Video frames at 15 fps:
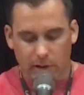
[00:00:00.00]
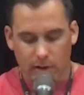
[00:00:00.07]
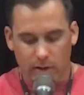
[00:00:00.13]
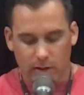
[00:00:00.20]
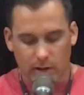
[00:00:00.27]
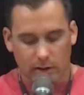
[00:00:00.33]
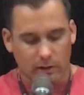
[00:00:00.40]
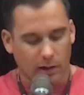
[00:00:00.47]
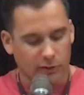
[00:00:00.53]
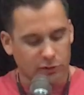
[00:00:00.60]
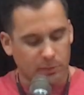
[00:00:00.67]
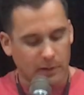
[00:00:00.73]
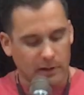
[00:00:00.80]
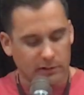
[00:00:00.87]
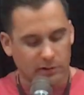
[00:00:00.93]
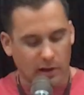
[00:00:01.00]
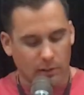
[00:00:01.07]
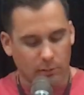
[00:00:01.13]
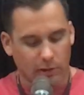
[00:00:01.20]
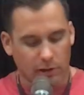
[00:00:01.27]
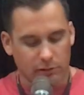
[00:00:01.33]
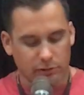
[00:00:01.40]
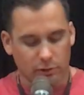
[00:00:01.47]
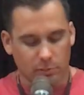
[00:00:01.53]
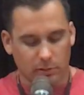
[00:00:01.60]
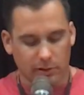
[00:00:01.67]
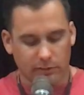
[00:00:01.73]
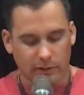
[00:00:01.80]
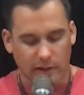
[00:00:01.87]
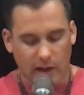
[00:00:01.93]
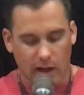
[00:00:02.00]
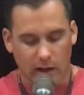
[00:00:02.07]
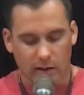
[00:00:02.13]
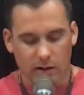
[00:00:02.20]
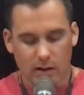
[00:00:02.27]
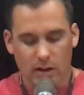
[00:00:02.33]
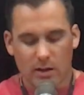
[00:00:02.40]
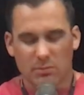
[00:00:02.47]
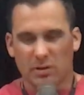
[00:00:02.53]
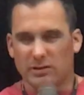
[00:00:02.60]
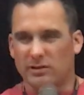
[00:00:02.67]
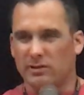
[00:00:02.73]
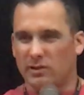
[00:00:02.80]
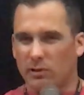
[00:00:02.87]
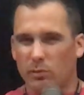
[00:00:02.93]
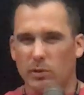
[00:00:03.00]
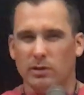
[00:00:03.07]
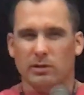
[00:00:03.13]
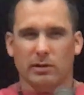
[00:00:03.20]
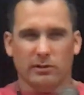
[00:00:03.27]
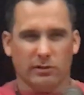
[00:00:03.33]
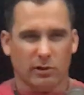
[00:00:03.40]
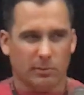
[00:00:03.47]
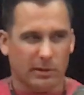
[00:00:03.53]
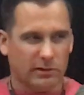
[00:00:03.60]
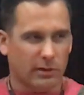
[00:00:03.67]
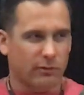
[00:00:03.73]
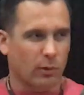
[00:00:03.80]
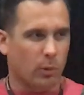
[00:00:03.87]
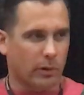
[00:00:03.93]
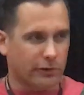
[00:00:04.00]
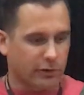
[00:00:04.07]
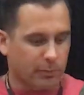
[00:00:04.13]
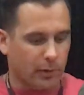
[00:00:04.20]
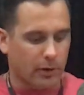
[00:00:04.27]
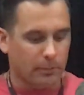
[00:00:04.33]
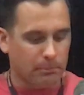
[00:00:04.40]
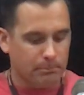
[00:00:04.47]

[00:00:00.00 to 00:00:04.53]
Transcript: there and loved spending time with others who believed in God, but still wouldn't consider myself a worshiper.